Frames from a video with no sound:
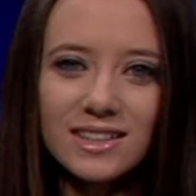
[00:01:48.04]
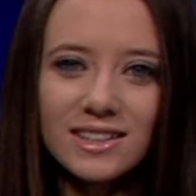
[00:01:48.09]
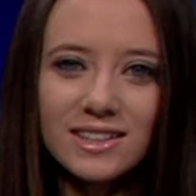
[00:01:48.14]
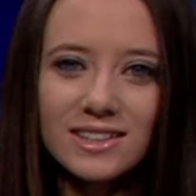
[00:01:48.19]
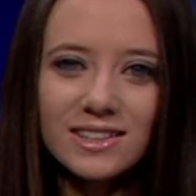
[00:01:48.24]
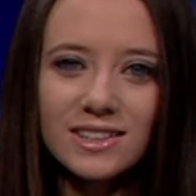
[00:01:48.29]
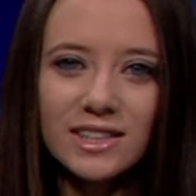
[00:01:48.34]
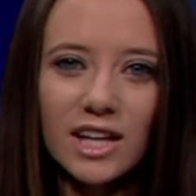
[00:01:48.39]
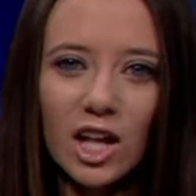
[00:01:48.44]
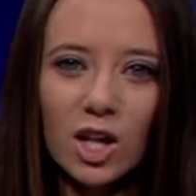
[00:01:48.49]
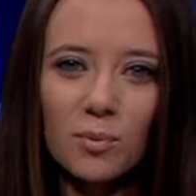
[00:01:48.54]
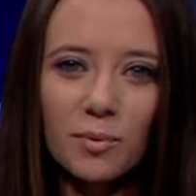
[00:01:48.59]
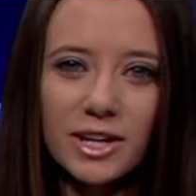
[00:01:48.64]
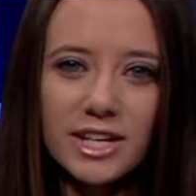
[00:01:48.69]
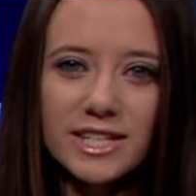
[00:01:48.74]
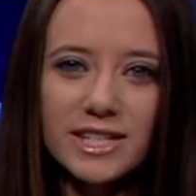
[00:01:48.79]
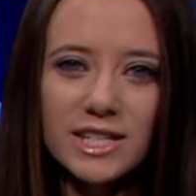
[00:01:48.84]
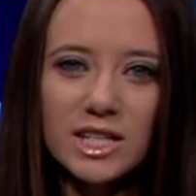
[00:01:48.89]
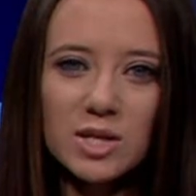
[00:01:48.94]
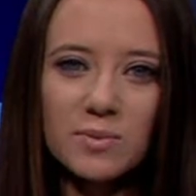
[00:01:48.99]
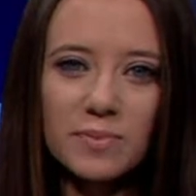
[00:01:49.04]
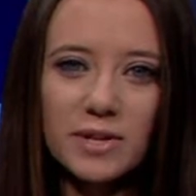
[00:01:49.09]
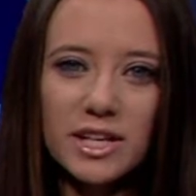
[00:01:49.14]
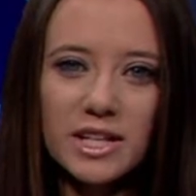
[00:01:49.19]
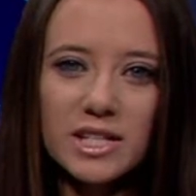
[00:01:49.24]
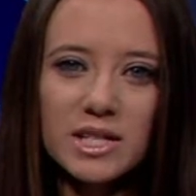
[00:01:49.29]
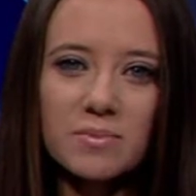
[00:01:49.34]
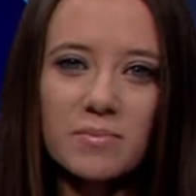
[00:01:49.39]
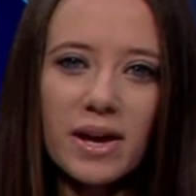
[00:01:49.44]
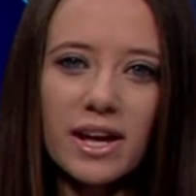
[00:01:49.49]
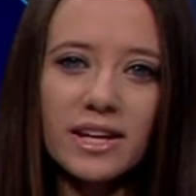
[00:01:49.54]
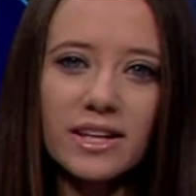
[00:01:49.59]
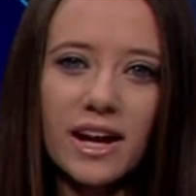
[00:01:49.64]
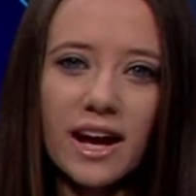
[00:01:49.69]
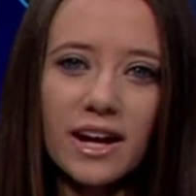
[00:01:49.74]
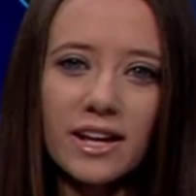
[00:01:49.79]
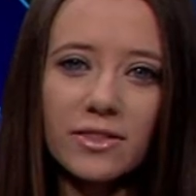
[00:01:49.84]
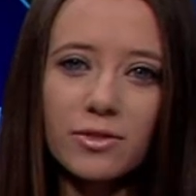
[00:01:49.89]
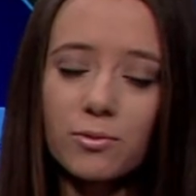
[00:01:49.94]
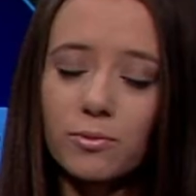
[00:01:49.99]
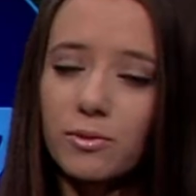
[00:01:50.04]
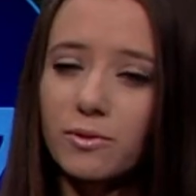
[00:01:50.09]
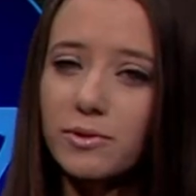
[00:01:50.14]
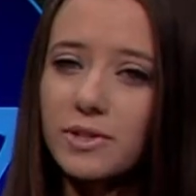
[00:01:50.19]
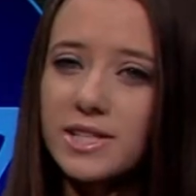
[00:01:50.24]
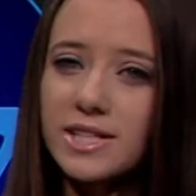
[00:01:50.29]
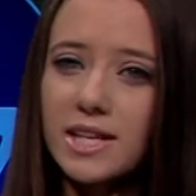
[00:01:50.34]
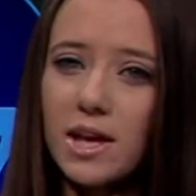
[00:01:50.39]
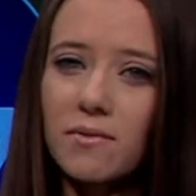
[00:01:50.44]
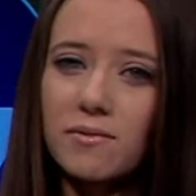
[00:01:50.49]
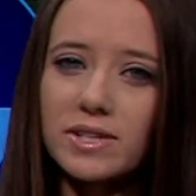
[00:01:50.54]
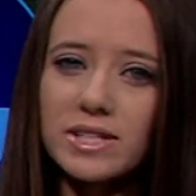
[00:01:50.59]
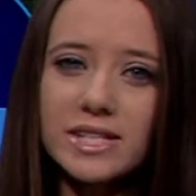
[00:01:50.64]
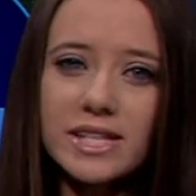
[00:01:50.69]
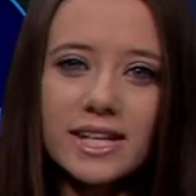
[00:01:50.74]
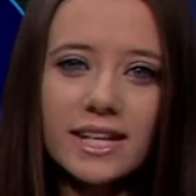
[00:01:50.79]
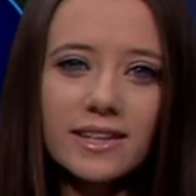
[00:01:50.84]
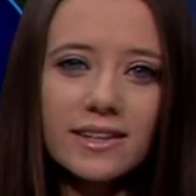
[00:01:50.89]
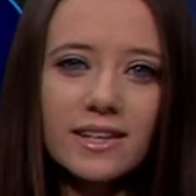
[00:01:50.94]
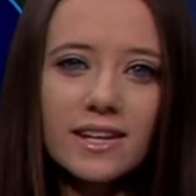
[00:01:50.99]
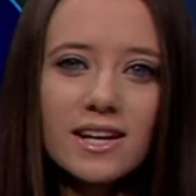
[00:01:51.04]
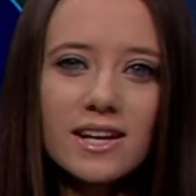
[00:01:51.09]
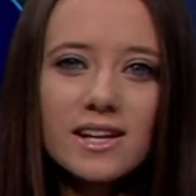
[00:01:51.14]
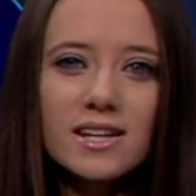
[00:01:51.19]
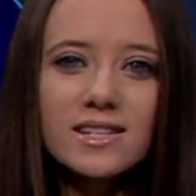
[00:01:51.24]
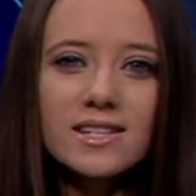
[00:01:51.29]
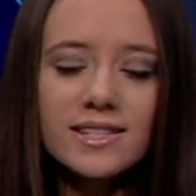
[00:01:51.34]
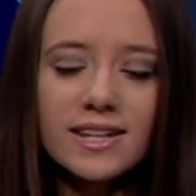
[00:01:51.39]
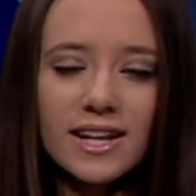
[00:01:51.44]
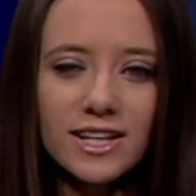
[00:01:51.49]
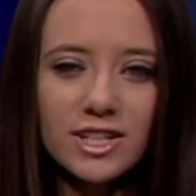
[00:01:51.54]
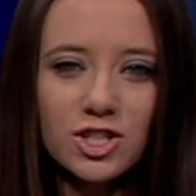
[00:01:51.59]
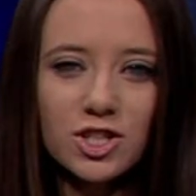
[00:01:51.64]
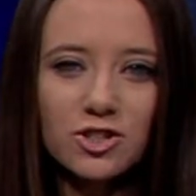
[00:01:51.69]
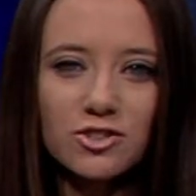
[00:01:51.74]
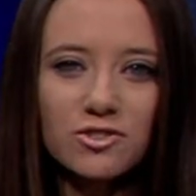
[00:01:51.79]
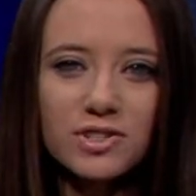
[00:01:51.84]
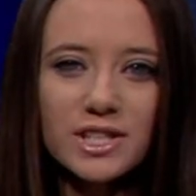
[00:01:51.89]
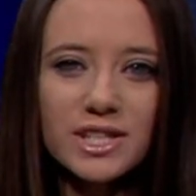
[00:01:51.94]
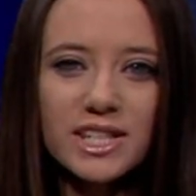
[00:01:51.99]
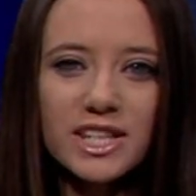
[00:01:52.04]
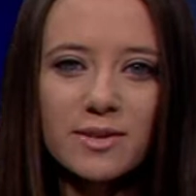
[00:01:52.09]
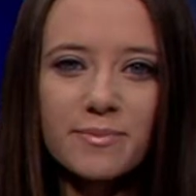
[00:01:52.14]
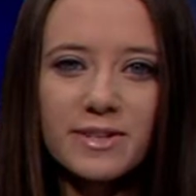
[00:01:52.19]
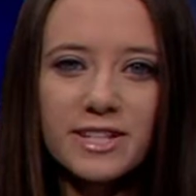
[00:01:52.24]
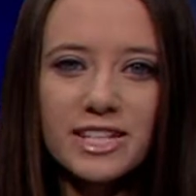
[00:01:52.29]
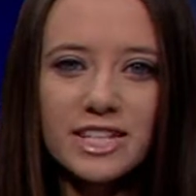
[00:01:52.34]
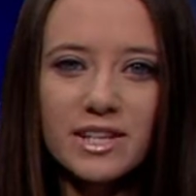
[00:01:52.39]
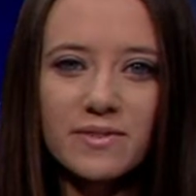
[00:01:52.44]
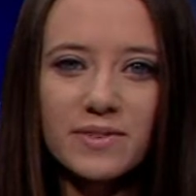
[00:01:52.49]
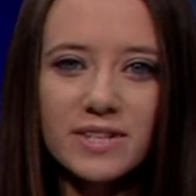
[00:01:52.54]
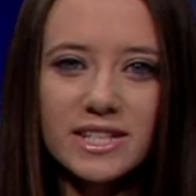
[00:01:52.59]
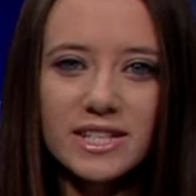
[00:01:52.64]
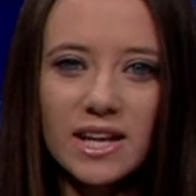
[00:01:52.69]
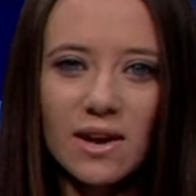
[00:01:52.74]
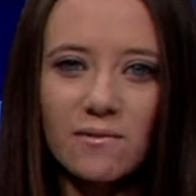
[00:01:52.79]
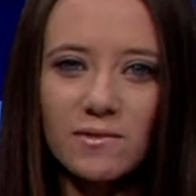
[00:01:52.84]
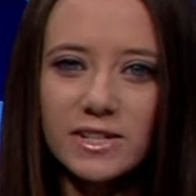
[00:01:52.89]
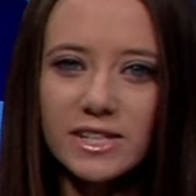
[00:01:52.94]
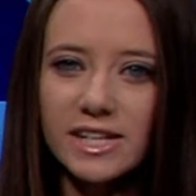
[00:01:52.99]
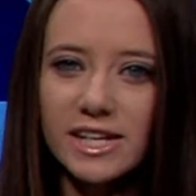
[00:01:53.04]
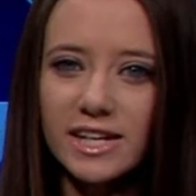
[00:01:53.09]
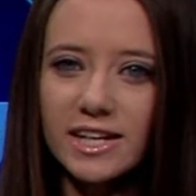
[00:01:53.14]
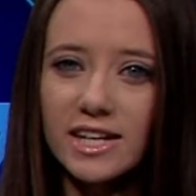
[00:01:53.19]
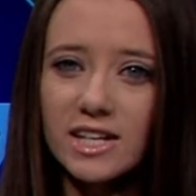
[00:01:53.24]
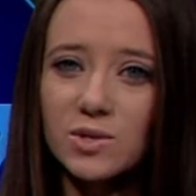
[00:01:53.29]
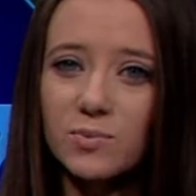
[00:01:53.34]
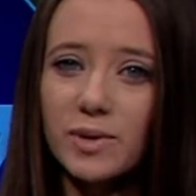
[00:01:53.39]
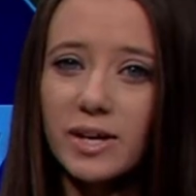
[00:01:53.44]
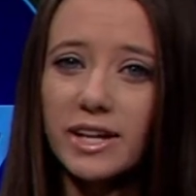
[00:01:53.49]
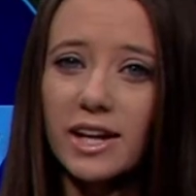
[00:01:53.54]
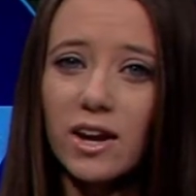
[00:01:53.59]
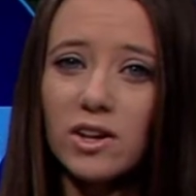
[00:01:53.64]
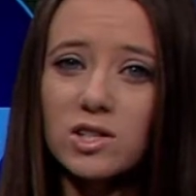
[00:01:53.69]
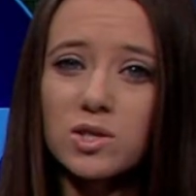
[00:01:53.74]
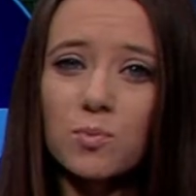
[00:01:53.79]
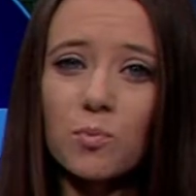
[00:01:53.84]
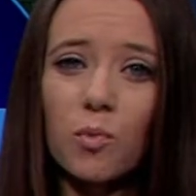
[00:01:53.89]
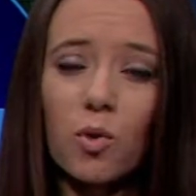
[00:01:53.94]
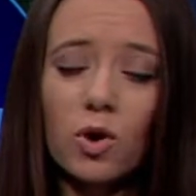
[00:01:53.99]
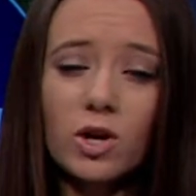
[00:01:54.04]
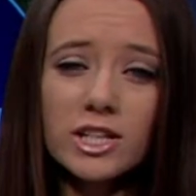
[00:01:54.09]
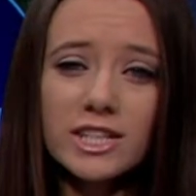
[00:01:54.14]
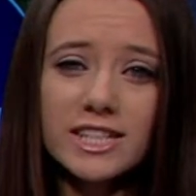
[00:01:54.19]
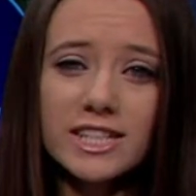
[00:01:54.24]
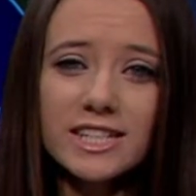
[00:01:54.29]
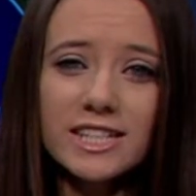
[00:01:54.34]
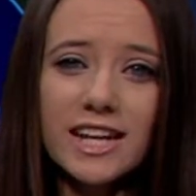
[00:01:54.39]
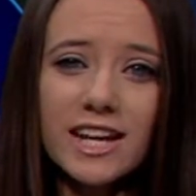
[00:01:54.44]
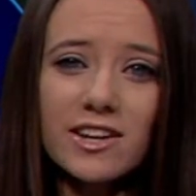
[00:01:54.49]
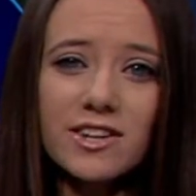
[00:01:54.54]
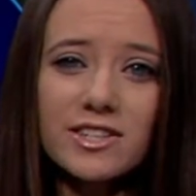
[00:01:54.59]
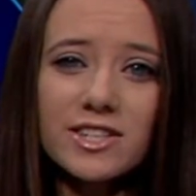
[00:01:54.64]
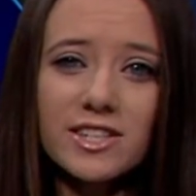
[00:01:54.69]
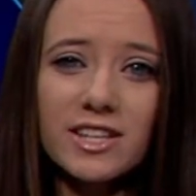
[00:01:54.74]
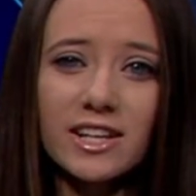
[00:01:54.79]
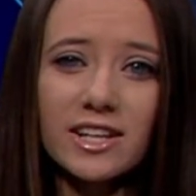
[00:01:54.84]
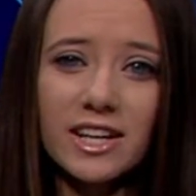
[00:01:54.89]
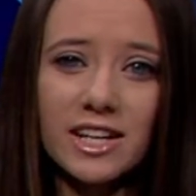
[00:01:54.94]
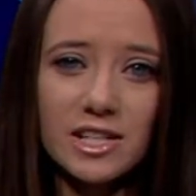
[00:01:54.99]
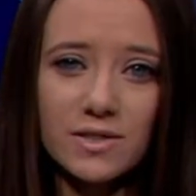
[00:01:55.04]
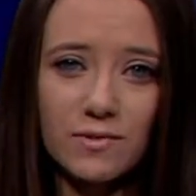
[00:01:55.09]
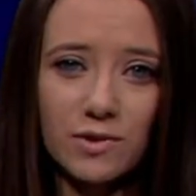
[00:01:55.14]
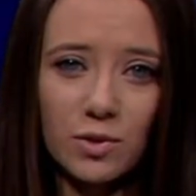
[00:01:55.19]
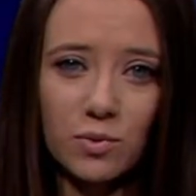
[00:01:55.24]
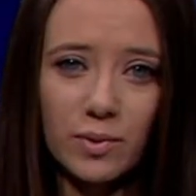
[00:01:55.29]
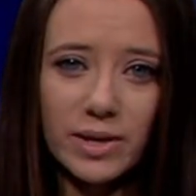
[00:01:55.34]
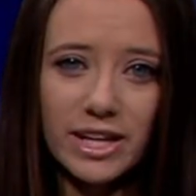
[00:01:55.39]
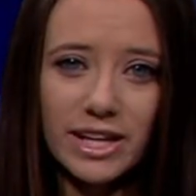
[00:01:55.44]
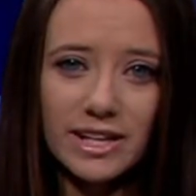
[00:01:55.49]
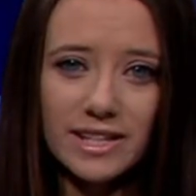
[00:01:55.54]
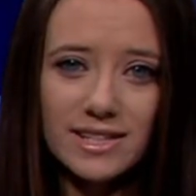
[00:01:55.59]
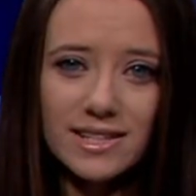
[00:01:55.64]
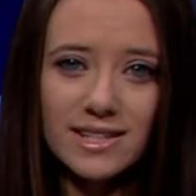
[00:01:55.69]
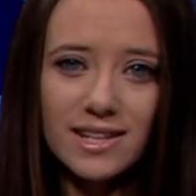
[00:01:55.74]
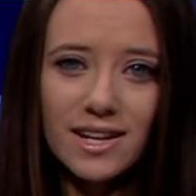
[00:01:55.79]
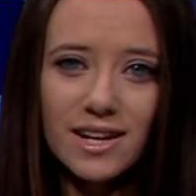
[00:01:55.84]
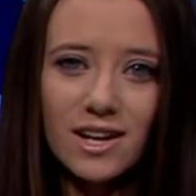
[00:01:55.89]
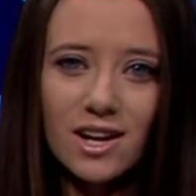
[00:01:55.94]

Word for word: Celebrate C B is May ninth through the seventeenth. Stay tuned to C B T V seventeen as we announce more details the next few weeks.